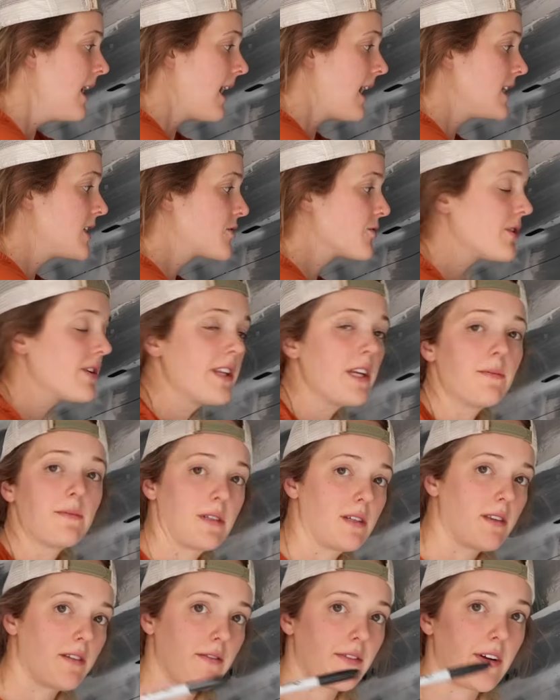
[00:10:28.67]
I drilled them
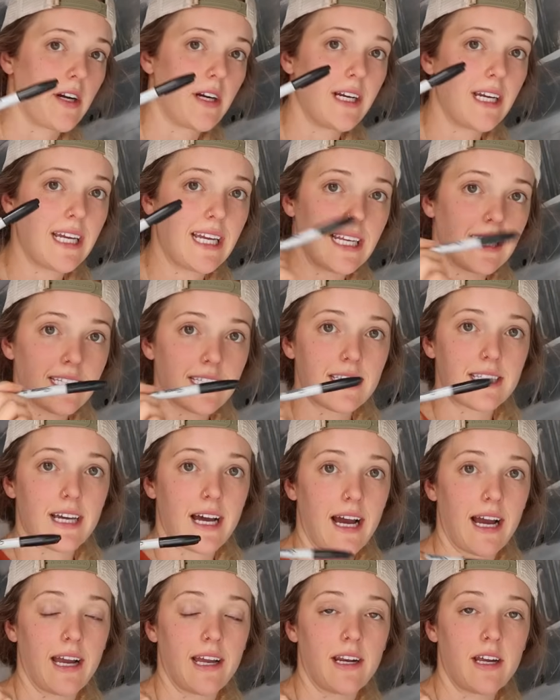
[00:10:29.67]
to the very
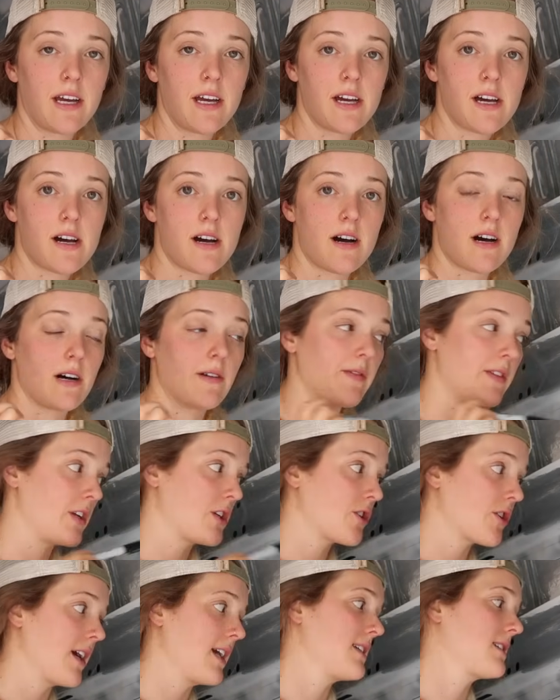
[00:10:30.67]
inside of the
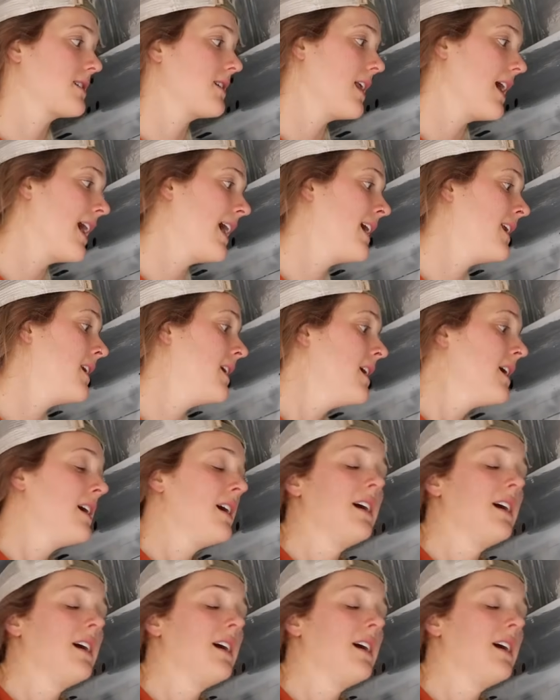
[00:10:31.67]
traced line.